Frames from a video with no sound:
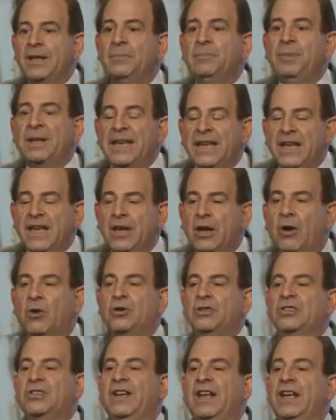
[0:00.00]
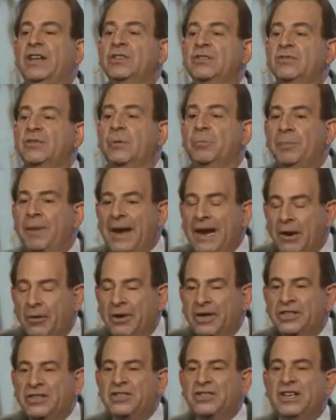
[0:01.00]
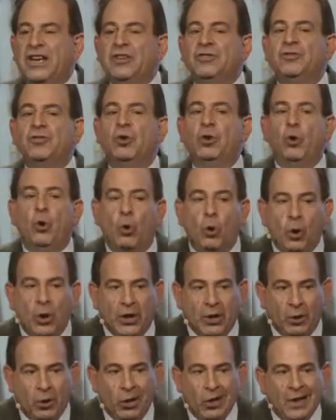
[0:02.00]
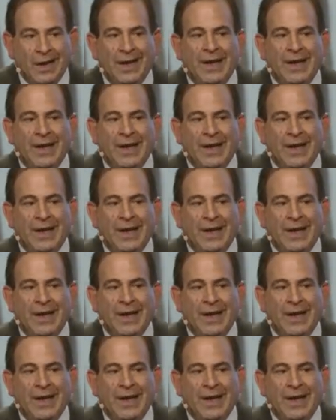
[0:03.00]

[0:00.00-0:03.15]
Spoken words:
PEO stands for parent essential oil.